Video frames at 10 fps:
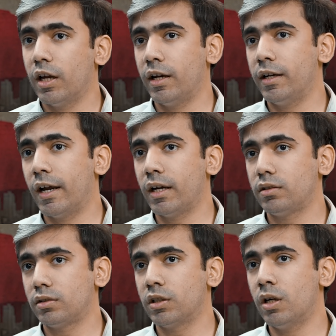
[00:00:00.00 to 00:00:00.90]
And
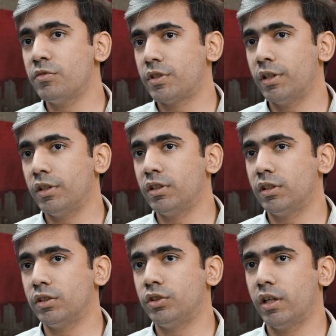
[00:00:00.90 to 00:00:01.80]
that comes under
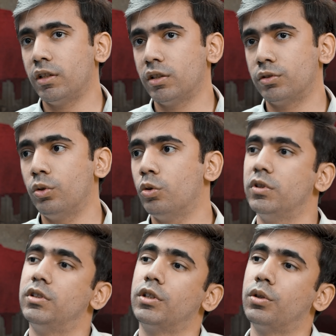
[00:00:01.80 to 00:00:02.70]
the China's Global
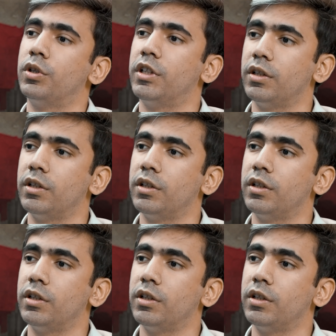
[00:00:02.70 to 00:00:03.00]
Security